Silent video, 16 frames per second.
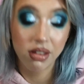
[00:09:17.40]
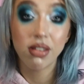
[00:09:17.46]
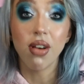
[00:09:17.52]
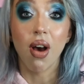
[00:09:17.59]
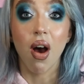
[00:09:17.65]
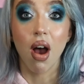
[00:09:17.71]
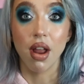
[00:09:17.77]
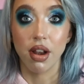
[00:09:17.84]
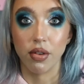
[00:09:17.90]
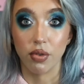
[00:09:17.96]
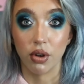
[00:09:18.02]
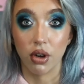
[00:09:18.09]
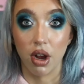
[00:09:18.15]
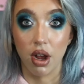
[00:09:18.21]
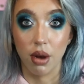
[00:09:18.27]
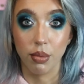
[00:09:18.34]
God, I
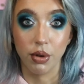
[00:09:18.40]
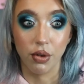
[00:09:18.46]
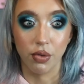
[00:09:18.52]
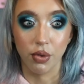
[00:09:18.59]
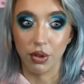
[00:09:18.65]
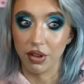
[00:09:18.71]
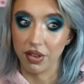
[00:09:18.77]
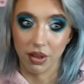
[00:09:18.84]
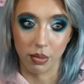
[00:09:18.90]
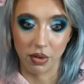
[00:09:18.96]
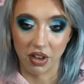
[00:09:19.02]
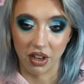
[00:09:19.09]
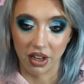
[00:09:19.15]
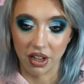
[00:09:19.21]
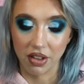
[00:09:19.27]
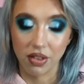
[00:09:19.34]
forgot how beautiful this
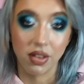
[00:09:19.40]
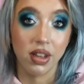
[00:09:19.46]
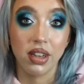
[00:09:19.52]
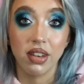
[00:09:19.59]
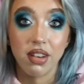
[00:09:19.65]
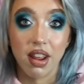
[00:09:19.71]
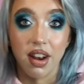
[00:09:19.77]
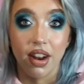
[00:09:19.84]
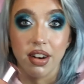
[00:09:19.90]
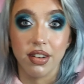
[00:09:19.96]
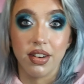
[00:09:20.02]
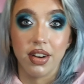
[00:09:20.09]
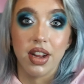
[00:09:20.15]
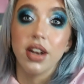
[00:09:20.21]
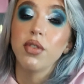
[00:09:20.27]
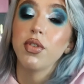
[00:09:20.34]
lipstick is. Like 10 out of
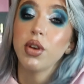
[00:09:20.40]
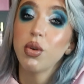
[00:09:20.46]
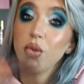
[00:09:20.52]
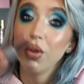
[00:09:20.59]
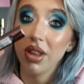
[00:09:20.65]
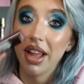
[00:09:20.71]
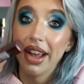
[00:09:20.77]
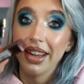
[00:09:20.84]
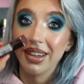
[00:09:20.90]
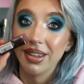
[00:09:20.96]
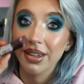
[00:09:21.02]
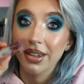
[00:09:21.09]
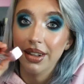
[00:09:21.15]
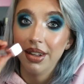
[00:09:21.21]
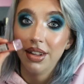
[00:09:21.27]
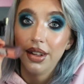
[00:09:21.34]
10. If you like
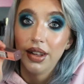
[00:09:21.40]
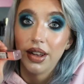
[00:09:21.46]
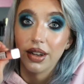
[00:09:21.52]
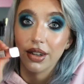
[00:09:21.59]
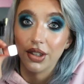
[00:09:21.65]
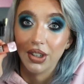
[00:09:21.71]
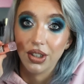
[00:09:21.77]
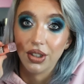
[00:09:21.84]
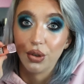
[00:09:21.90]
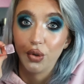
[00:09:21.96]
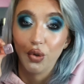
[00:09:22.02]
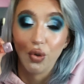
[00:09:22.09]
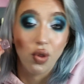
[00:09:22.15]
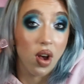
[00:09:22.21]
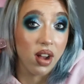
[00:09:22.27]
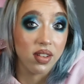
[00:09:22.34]
a good
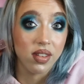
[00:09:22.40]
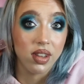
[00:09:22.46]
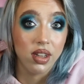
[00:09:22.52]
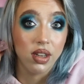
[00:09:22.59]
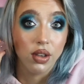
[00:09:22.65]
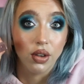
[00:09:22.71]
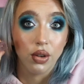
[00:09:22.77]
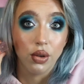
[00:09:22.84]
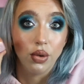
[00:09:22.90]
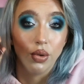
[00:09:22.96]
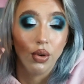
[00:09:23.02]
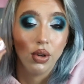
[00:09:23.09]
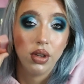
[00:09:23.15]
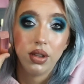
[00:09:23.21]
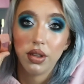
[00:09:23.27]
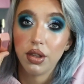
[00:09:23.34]
glossy
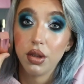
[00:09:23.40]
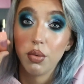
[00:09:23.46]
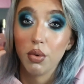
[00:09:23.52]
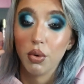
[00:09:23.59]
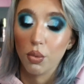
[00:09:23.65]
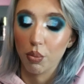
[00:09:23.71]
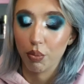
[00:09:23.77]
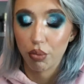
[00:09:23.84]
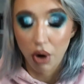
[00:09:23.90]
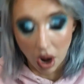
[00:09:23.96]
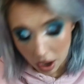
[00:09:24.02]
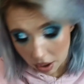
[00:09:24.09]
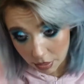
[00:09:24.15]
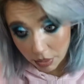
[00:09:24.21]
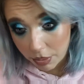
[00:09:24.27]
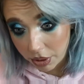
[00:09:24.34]
nude, you would
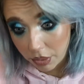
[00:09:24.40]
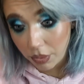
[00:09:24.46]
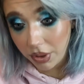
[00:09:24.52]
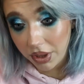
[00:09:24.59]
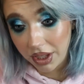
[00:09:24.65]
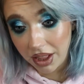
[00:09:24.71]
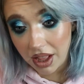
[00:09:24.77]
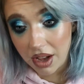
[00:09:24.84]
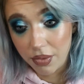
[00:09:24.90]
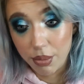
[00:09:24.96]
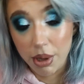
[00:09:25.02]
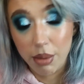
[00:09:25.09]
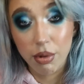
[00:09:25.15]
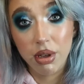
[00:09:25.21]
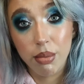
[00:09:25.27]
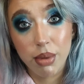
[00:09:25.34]
probably really love
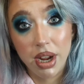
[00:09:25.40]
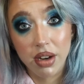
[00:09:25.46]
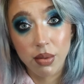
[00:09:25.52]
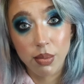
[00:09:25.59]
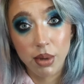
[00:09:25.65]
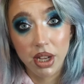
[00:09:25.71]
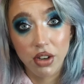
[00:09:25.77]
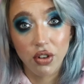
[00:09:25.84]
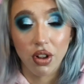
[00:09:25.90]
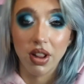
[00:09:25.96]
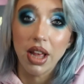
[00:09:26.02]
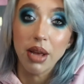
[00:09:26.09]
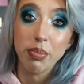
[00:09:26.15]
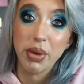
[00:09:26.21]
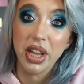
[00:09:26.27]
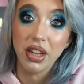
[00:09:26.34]
Maybelline Baddest Beige. A
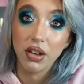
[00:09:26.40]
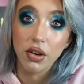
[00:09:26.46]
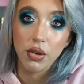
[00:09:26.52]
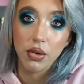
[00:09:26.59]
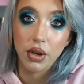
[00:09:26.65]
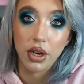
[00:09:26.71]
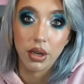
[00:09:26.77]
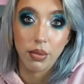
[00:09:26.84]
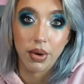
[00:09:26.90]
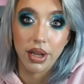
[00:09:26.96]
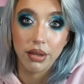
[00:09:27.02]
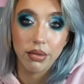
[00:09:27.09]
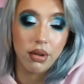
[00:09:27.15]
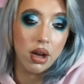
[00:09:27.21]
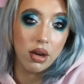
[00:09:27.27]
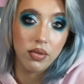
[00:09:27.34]
light pink nude
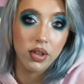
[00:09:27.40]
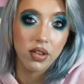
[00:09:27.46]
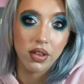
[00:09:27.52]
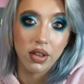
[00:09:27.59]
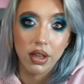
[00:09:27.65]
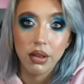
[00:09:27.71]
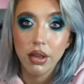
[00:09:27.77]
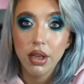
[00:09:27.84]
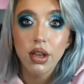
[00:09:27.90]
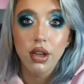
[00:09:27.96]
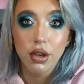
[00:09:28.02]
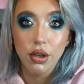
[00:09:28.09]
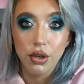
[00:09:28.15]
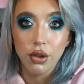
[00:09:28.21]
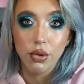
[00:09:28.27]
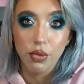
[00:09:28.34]
anyway, obviously.
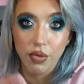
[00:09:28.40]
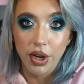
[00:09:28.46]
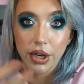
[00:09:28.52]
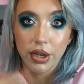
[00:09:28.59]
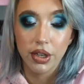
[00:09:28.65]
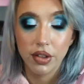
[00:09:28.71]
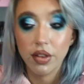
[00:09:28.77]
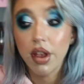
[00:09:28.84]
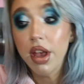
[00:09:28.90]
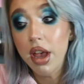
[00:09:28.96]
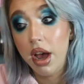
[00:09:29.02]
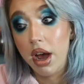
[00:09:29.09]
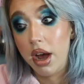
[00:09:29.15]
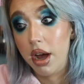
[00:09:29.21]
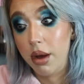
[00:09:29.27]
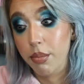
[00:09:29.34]
Nude varies.
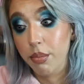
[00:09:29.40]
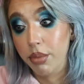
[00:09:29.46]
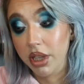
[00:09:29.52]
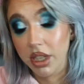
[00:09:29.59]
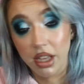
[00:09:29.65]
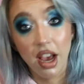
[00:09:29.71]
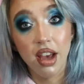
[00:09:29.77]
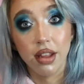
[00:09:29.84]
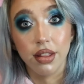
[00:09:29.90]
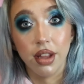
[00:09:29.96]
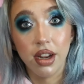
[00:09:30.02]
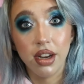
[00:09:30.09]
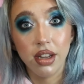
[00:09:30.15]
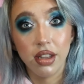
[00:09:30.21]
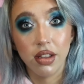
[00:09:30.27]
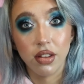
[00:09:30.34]
But yeah,
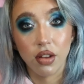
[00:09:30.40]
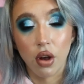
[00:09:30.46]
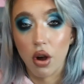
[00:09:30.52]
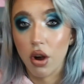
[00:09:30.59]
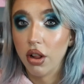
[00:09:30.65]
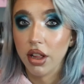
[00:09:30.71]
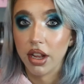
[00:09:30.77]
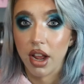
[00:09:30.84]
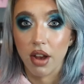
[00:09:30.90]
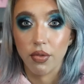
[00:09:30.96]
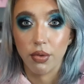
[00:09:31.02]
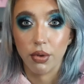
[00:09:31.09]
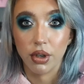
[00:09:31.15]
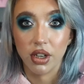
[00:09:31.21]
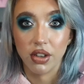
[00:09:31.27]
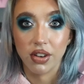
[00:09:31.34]
that is all I have
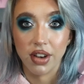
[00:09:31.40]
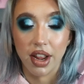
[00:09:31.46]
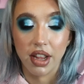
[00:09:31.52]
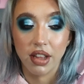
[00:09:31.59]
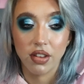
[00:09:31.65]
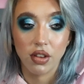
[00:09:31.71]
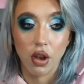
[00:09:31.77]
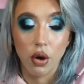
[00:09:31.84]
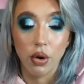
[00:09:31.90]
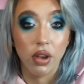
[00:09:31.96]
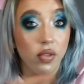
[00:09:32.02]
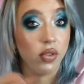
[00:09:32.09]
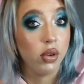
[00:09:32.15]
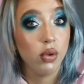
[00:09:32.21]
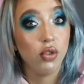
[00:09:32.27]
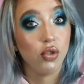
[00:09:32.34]
for you today. So
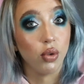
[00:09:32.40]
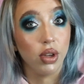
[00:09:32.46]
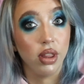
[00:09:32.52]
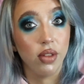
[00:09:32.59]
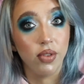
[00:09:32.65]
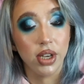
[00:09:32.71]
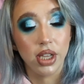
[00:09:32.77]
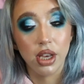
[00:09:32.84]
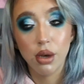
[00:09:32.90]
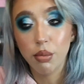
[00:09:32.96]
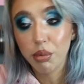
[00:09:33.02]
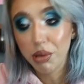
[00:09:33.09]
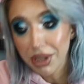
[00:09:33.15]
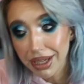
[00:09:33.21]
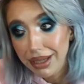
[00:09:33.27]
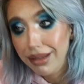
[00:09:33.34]
if you enjoyed the video,
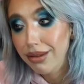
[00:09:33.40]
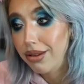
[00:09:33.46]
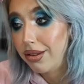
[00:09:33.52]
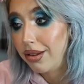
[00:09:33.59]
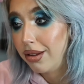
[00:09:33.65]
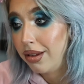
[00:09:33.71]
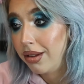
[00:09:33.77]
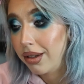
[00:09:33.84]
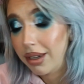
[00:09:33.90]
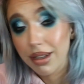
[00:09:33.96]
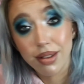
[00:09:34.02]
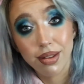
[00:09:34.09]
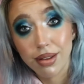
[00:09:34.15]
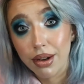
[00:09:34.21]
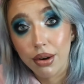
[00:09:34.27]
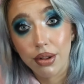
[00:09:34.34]
please
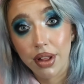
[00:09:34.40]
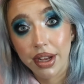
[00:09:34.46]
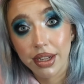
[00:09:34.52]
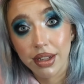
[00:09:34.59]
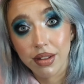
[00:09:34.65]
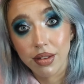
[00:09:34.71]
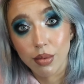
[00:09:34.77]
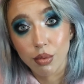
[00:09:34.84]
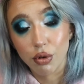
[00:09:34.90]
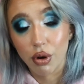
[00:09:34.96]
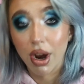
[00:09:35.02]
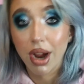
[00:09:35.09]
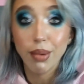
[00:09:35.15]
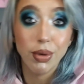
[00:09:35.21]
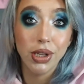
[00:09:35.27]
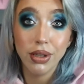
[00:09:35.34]
consider liking and
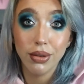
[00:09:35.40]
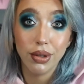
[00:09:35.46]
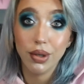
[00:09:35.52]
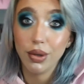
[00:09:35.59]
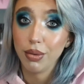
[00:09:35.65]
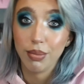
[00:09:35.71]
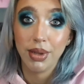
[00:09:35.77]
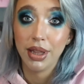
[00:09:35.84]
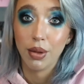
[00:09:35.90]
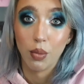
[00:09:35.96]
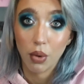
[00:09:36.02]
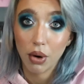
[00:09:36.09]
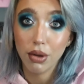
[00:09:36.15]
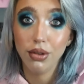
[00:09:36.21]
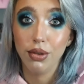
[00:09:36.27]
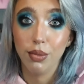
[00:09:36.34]
subscribing. It would mean the
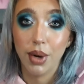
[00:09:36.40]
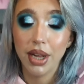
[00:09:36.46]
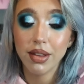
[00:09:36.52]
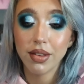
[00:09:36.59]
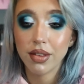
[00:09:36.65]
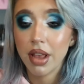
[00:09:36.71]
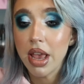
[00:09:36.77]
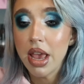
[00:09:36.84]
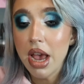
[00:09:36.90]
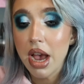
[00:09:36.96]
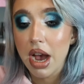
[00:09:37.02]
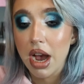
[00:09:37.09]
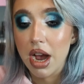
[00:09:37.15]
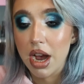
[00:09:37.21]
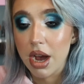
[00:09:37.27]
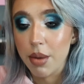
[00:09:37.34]
world to us.
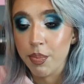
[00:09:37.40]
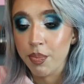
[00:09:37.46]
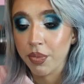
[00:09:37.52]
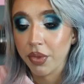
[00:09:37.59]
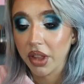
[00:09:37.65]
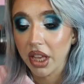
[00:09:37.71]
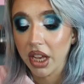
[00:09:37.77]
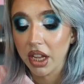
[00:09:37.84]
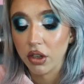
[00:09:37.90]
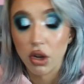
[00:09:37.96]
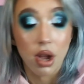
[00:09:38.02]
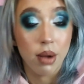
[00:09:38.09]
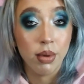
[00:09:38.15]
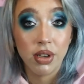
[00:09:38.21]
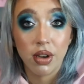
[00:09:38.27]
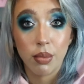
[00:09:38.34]
And
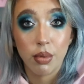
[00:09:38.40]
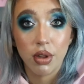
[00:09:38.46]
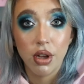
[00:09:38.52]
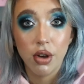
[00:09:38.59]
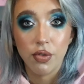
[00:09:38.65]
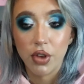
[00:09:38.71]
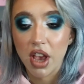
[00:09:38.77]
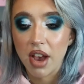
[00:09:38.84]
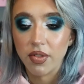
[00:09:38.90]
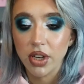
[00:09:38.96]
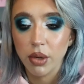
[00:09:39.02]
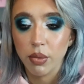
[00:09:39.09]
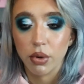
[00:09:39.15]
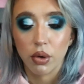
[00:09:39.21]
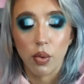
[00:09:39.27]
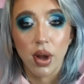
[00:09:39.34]
comment down below if you have any
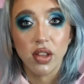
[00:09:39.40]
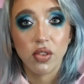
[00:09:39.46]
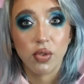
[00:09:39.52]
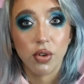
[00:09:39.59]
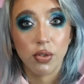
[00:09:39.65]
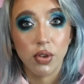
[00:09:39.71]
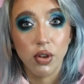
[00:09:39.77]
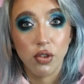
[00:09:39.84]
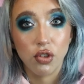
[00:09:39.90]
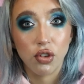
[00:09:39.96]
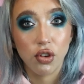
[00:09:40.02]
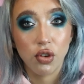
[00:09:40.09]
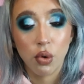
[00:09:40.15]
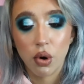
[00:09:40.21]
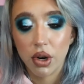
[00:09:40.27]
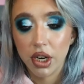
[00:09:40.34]
requests for future
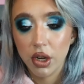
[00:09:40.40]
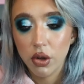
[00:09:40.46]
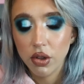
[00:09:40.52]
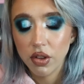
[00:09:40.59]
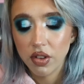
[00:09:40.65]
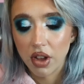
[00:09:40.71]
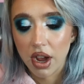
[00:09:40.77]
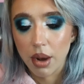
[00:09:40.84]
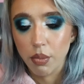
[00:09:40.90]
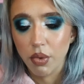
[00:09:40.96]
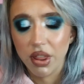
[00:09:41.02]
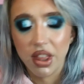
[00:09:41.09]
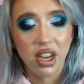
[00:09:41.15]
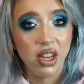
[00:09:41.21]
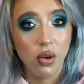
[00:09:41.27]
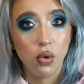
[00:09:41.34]
tutorials
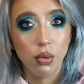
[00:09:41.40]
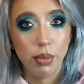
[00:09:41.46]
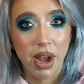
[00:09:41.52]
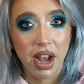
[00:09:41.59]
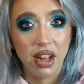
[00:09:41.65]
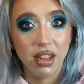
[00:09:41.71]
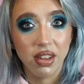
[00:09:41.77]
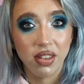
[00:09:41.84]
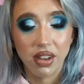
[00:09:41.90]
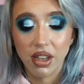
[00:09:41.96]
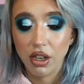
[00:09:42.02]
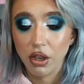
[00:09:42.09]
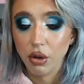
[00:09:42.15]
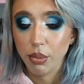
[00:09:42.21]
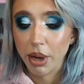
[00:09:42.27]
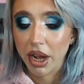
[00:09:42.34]
with any old palettes, any
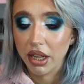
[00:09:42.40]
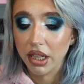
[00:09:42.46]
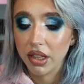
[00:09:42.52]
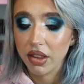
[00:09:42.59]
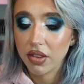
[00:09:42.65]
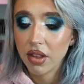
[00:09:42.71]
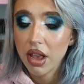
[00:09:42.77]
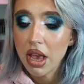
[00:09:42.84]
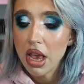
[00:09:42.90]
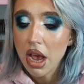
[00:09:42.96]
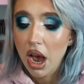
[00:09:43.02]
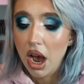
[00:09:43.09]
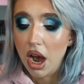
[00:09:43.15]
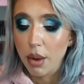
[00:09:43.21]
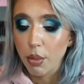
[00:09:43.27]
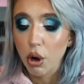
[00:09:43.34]
new palettes.
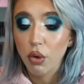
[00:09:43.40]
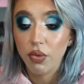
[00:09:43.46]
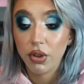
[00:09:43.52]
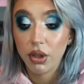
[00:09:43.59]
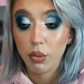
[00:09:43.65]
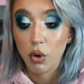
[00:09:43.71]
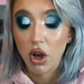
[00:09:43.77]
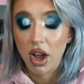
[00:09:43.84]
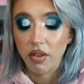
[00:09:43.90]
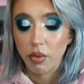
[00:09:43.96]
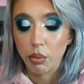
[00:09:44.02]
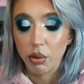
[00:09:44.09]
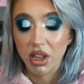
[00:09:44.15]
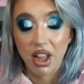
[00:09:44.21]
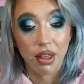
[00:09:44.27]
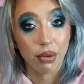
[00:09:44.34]
Hopefully we'll have a
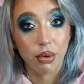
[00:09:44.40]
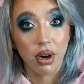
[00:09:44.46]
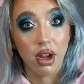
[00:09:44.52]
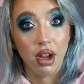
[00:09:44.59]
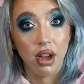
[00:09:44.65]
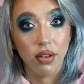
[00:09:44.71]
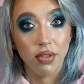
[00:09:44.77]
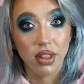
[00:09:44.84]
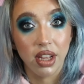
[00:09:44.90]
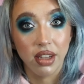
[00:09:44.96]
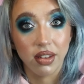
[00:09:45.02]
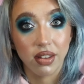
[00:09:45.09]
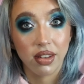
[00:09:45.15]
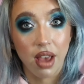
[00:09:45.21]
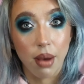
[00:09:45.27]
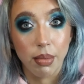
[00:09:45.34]
plethora of
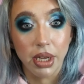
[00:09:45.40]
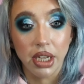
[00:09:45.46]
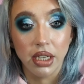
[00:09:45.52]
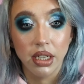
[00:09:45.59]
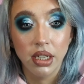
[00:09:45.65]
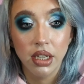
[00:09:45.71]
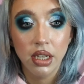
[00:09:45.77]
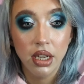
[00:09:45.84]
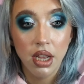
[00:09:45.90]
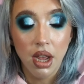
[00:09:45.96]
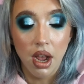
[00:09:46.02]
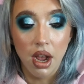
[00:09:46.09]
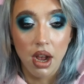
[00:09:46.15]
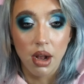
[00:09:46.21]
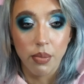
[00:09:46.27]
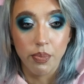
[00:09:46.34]
things coming
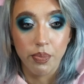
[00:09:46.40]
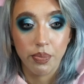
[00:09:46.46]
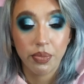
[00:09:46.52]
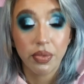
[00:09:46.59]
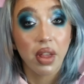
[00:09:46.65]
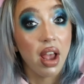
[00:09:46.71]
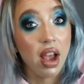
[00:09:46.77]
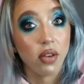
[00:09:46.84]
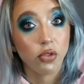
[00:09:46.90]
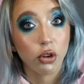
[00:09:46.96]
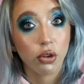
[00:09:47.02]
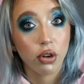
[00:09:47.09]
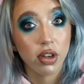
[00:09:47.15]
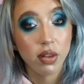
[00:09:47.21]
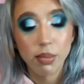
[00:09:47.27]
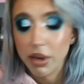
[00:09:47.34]
after
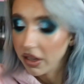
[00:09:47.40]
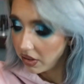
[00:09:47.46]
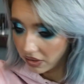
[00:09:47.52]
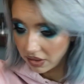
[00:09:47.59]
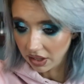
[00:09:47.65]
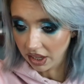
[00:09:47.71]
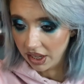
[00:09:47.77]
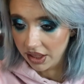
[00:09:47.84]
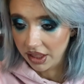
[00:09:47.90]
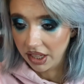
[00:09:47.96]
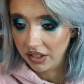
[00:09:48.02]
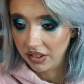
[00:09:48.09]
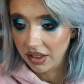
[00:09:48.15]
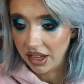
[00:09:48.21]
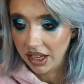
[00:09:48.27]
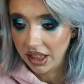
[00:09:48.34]
Christmas and
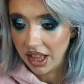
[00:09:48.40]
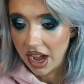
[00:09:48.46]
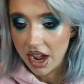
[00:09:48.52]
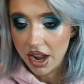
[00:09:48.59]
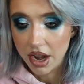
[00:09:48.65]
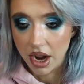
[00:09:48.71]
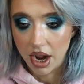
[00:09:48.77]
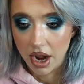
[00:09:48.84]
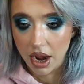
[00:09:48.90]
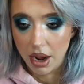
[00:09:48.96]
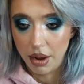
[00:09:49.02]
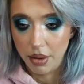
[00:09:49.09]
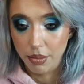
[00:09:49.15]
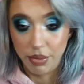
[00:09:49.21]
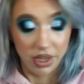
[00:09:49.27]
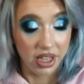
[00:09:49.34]
things like that.
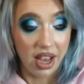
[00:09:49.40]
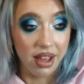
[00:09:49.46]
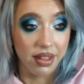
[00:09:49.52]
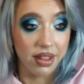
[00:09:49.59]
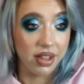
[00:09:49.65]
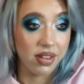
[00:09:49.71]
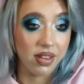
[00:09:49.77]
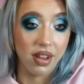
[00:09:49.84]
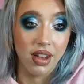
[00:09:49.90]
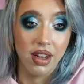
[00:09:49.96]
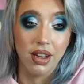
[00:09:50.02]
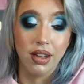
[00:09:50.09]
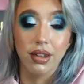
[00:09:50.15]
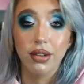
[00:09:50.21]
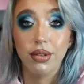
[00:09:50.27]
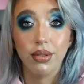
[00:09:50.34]
But yeah, that's
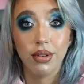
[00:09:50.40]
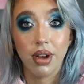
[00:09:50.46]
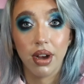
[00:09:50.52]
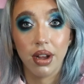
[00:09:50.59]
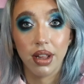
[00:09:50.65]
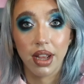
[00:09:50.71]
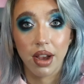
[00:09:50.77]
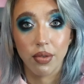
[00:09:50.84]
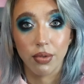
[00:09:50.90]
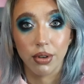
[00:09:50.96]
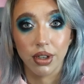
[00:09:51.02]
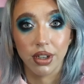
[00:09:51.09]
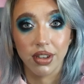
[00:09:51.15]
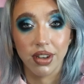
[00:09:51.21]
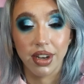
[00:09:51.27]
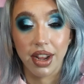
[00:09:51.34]
all I have for
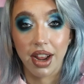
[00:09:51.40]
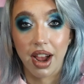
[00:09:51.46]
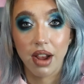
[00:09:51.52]
you today.